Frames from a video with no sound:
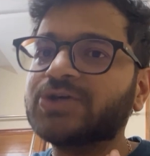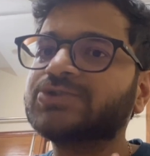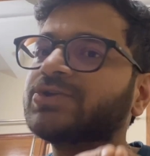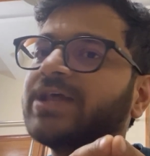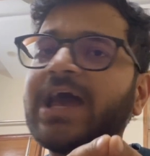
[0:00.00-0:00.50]

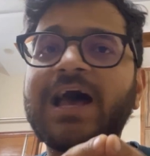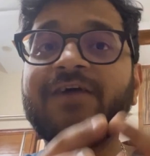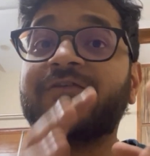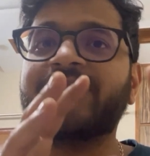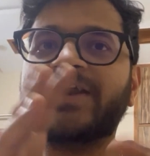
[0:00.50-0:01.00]
So they
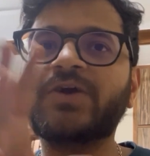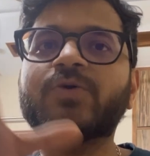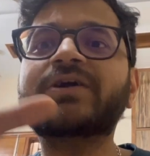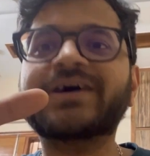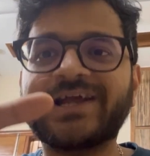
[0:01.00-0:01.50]
have a very
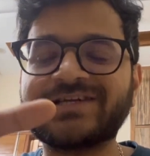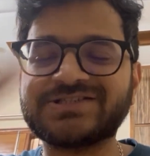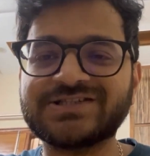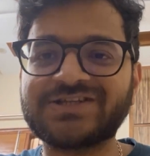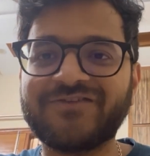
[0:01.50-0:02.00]
good
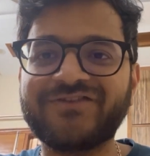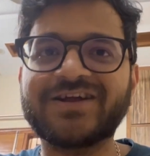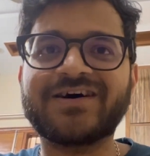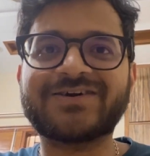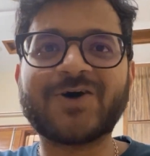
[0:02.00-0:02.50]
connections with
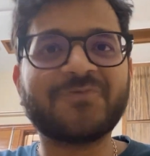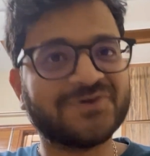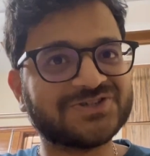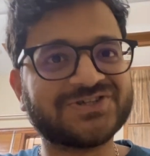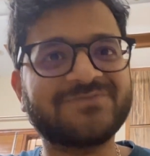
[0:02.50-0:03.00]
the
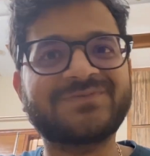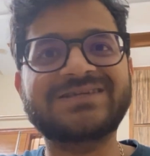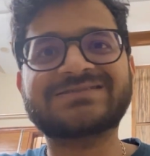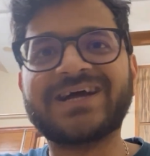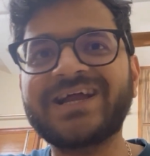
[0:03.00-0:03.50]
top-notch
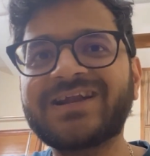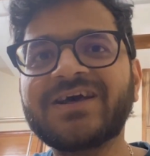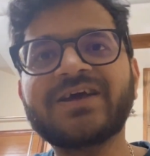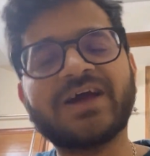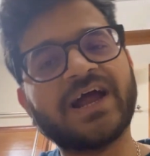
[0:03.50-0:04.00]
companies, right?
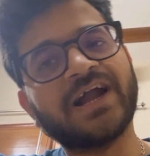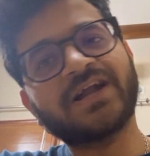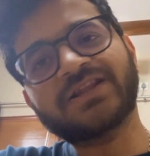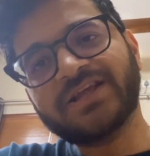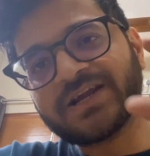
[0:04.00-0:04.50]

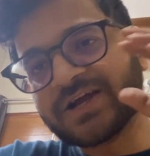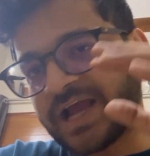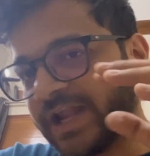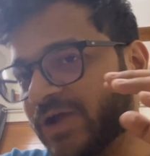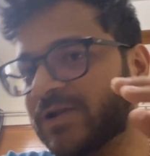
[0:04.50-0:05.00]
And their
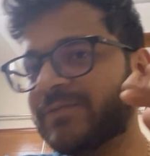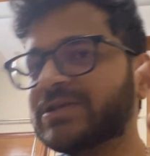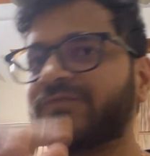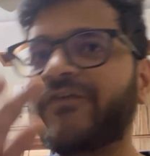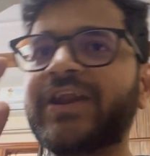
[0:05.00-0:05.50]
curriculum
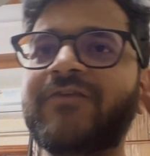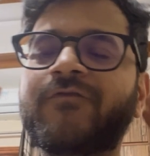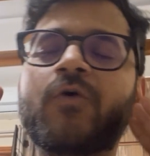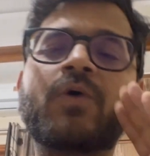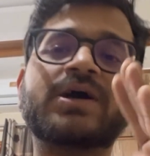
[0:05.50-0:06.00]
is very
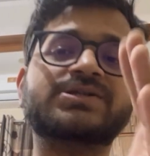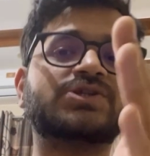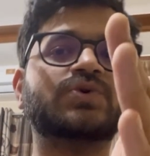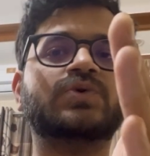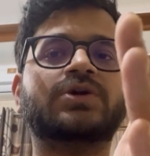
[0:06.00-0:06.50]

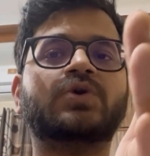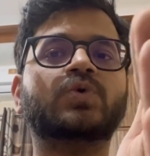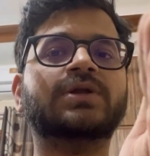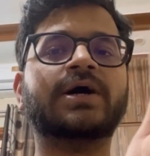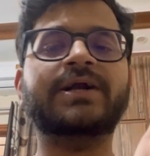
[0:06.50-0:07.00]
focused to
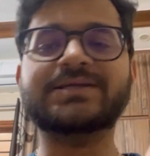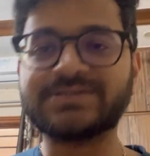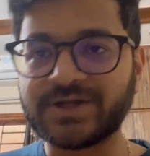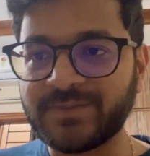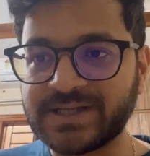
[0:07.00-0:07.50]
the
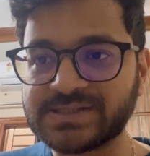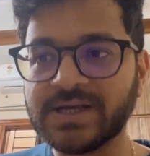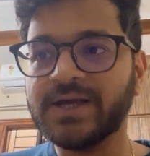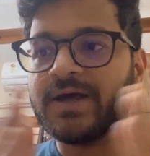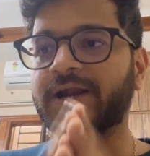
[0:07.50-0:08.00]
industry based,
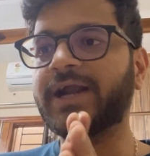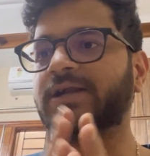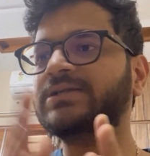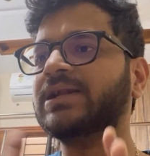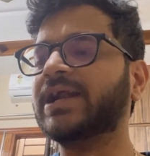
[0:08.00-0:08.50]

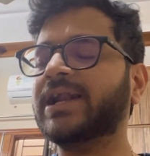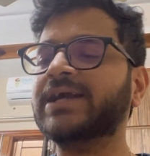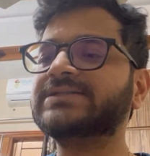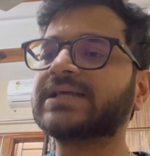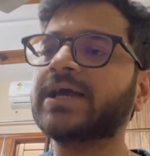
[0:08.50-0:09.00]
right?
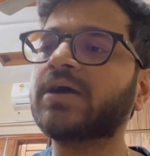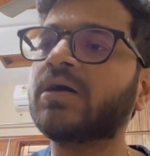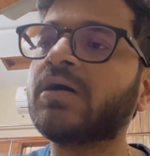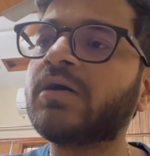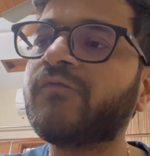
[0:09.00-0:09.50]
Let's say
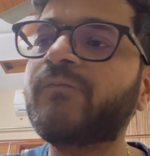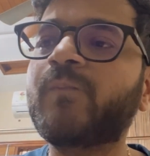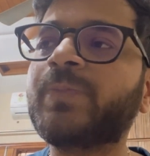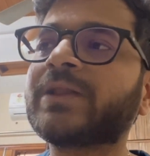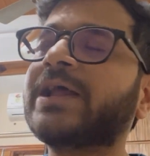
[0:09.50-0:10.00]

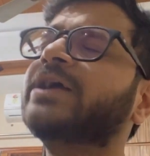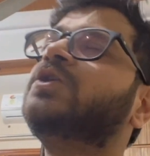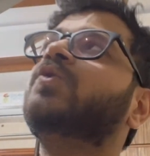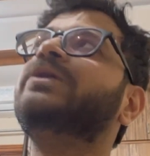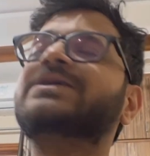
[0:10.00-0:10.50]

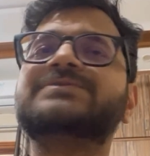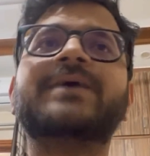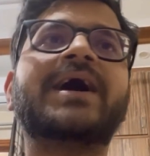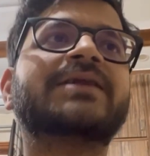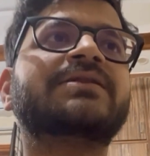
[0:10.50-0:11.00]
2 years
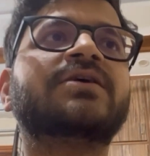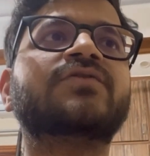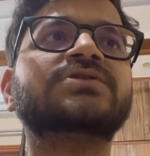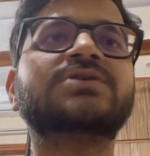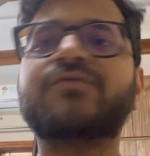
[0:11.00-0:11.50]
back, there
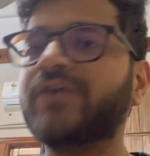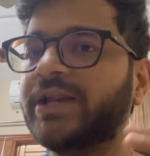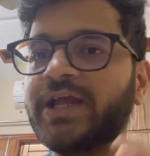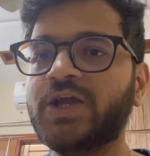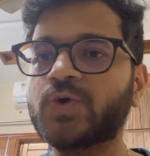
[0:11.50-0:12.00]
was a
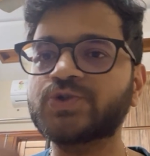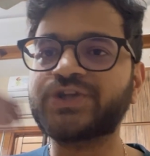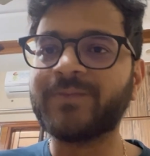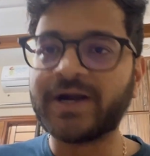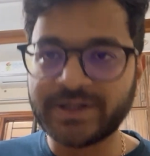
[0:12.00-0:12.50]
very huge
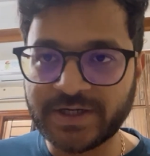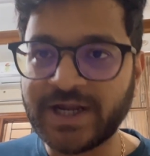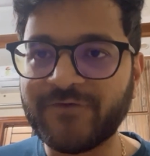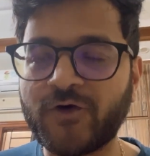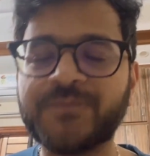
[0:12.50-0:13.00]
demand in the
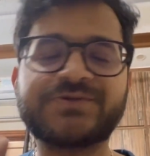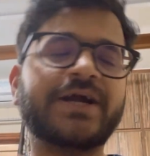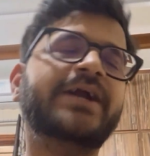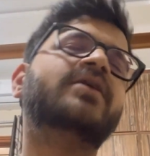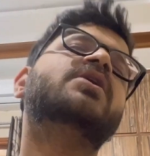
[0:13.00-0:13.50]
DevOps, right?